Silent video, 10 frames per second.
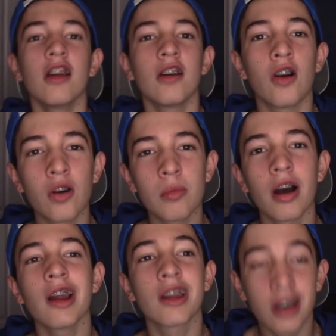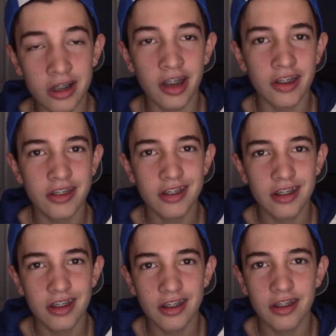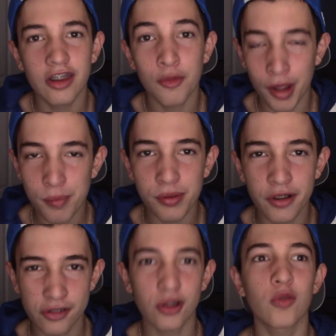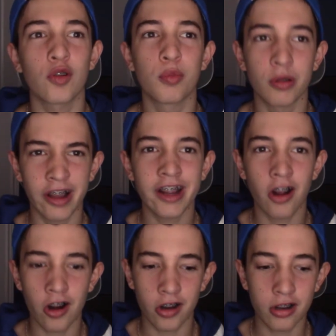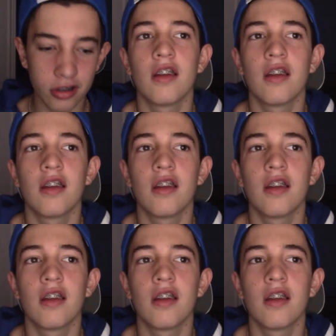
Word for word: Oh my goodness. The Maple Leafs were playing hard.